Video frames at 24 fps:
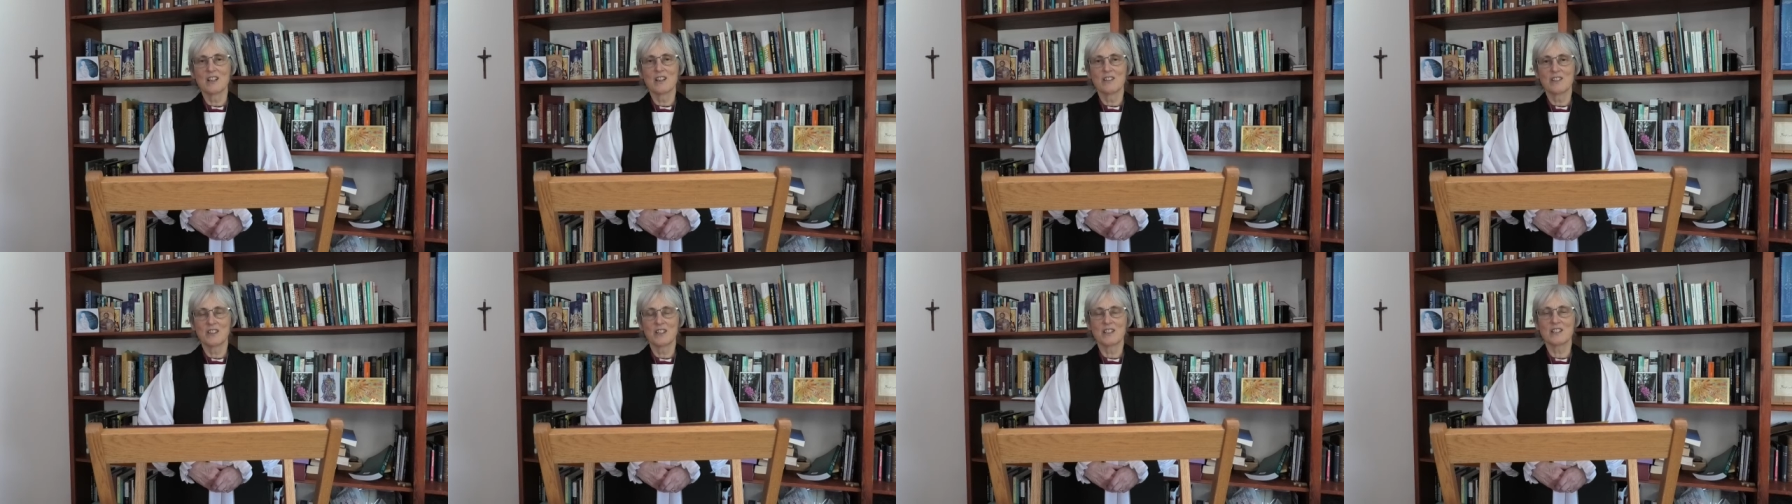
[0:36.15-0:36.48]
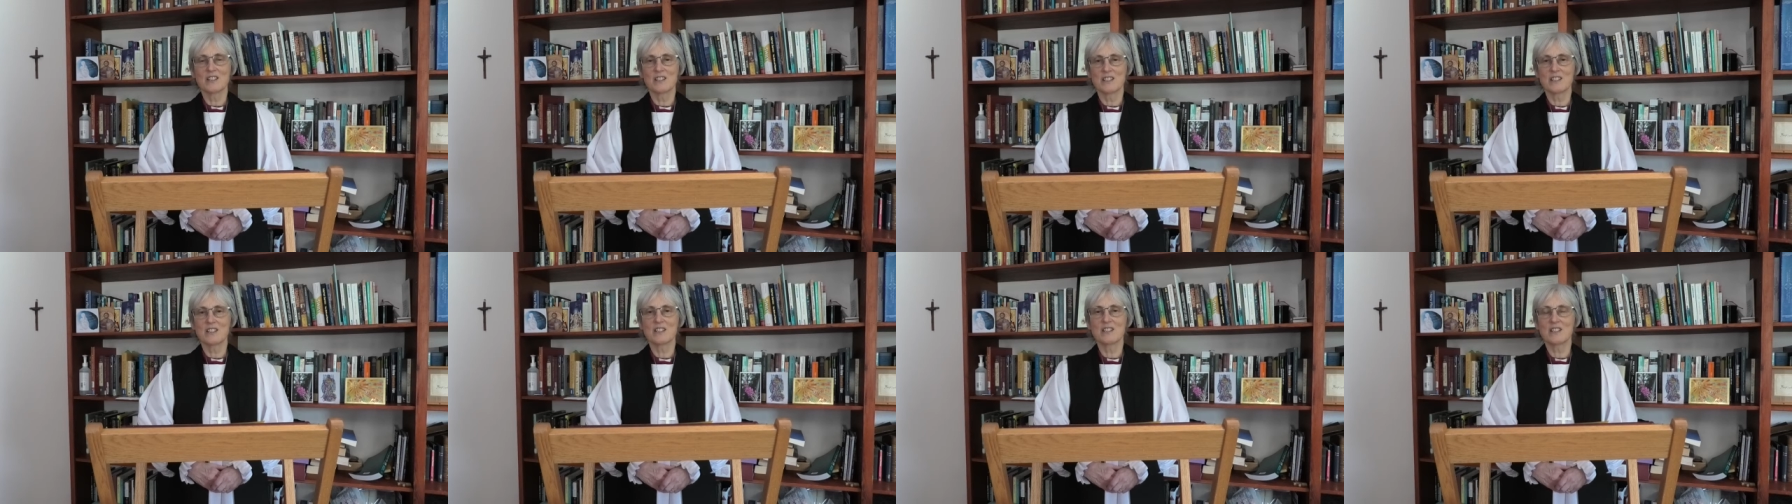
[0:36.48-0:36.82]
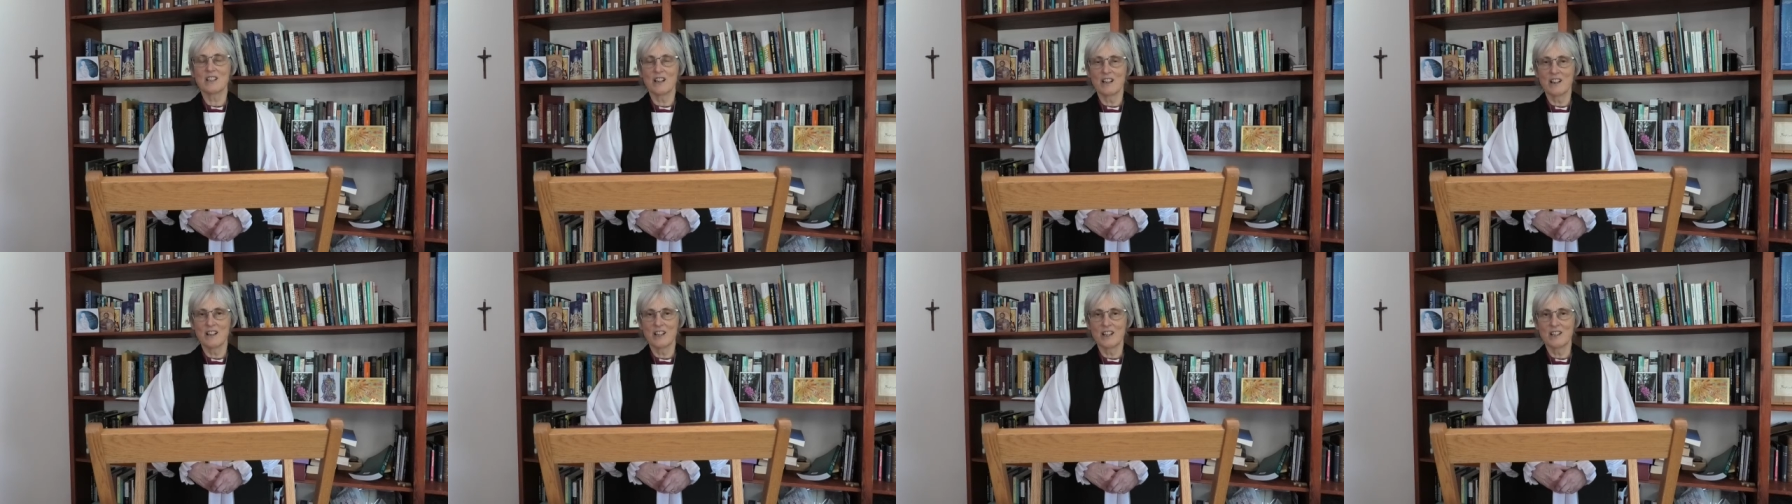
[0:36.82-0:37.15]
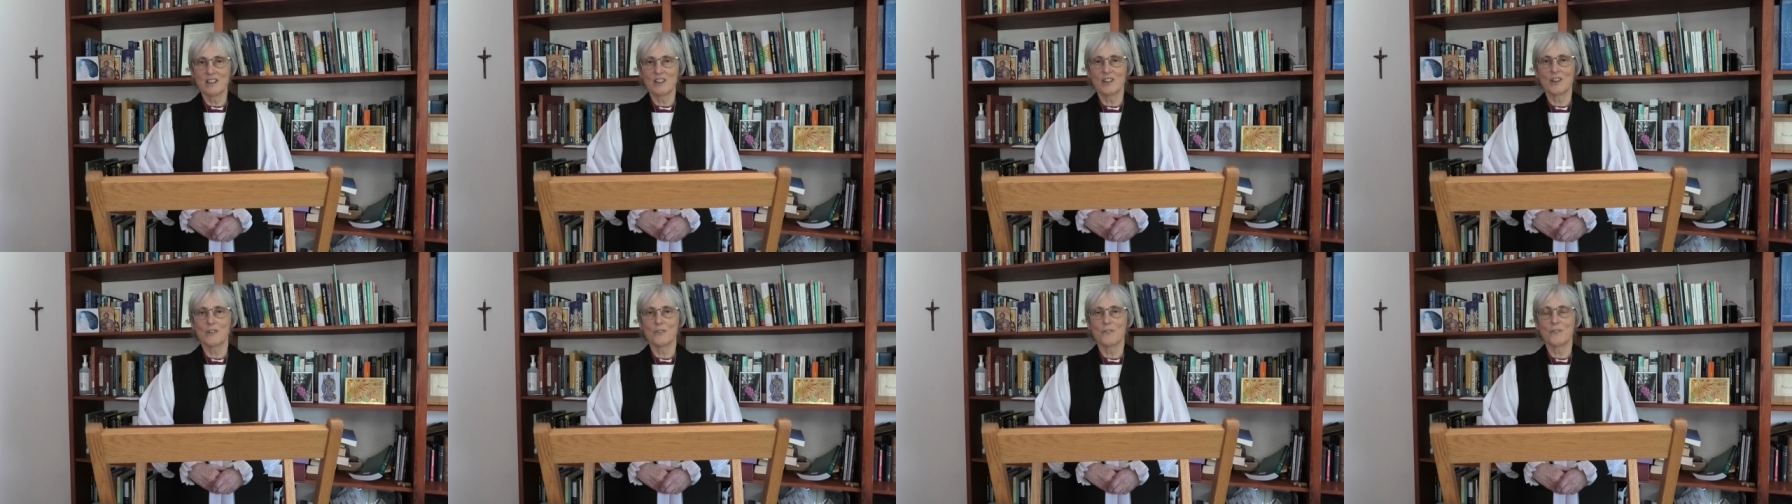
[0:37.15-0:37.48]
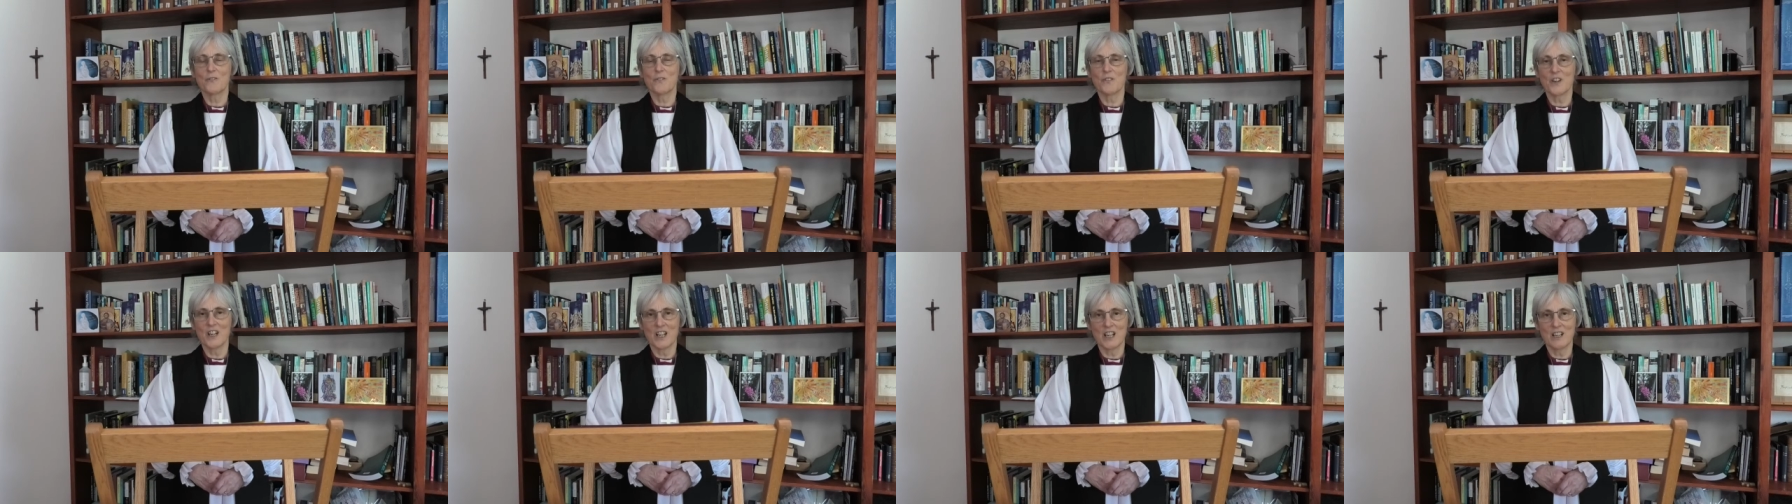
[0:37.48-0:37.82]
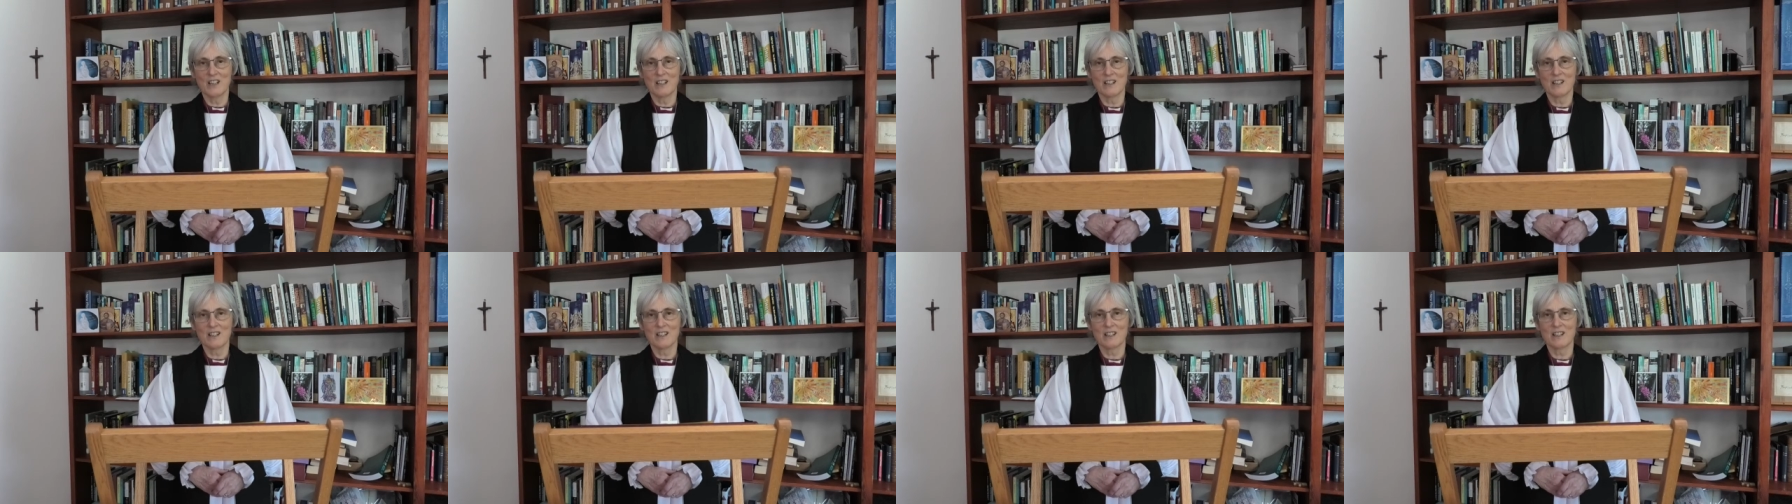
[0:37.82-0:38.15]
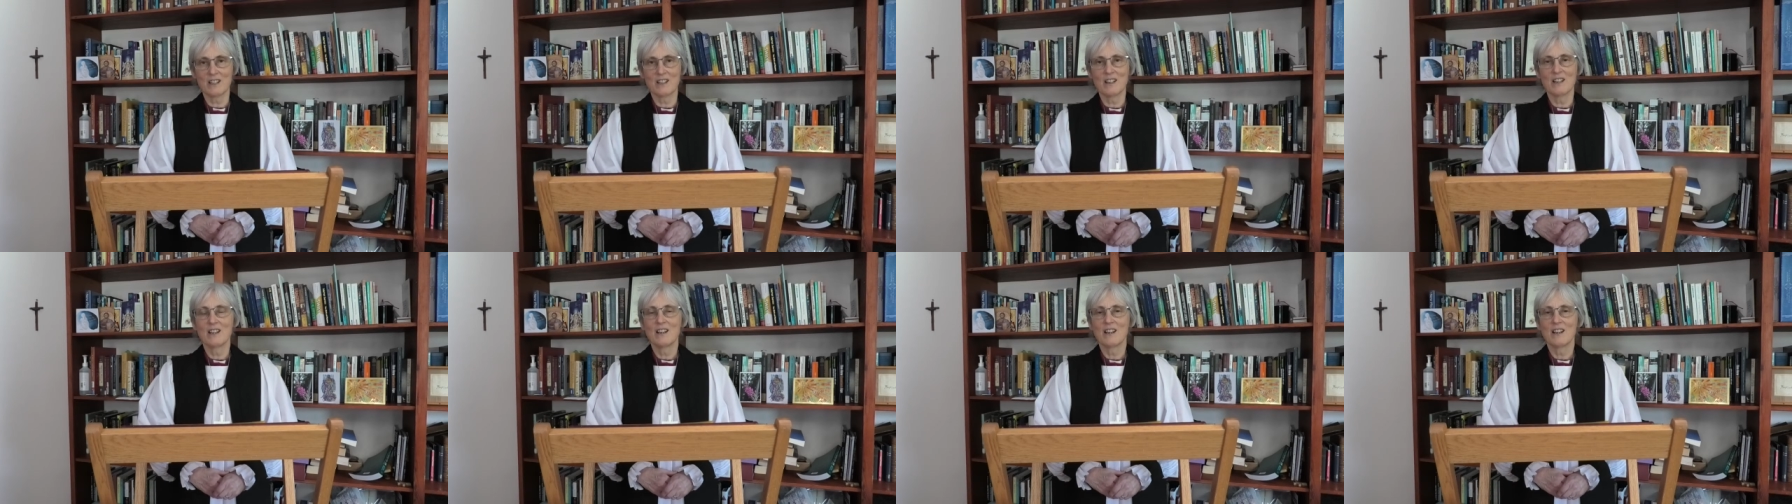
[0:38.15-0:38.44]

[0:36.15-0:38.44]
that is a sign of faith